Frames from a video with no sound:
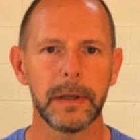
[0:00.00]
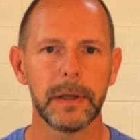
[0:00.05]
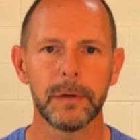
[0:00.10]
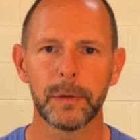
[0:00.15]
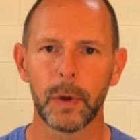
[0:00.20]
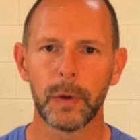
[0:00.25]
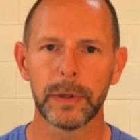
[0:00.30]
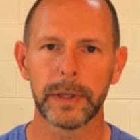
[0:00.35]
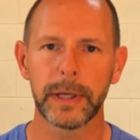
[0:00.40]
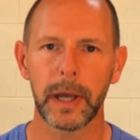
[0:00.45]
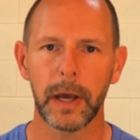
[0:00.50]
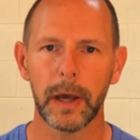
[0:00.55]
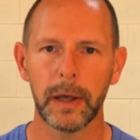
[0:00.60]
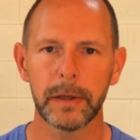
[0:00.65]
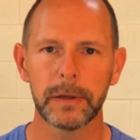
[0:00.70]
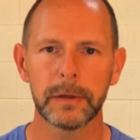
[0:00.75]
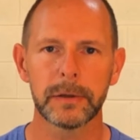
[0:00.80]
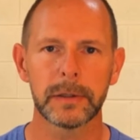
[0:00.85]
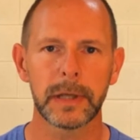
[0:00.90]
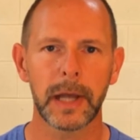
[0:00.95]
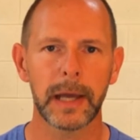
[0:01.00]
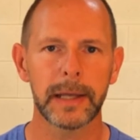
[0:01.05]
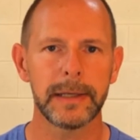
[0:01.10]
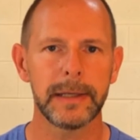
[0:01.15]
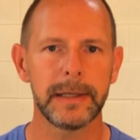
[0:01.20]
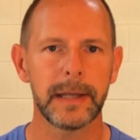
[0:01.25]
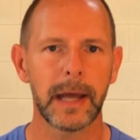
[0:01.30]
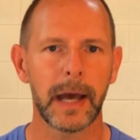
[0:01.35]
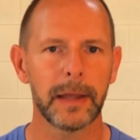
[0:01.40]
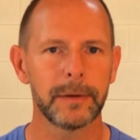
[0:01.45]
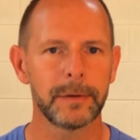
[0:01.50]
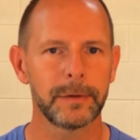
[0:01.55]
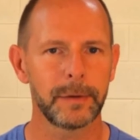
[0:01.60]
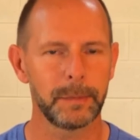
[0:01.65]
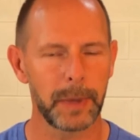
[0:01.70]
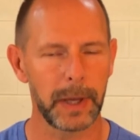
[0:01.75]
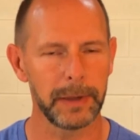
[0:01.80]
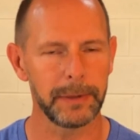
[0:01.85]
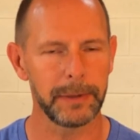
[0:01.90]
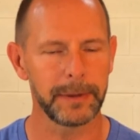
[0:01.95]
is only $190 a
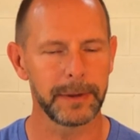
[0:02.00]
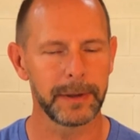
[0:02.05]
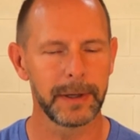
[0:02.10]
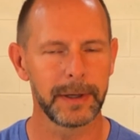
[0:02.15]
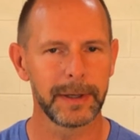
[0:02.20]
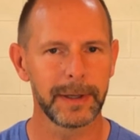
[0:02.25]
month.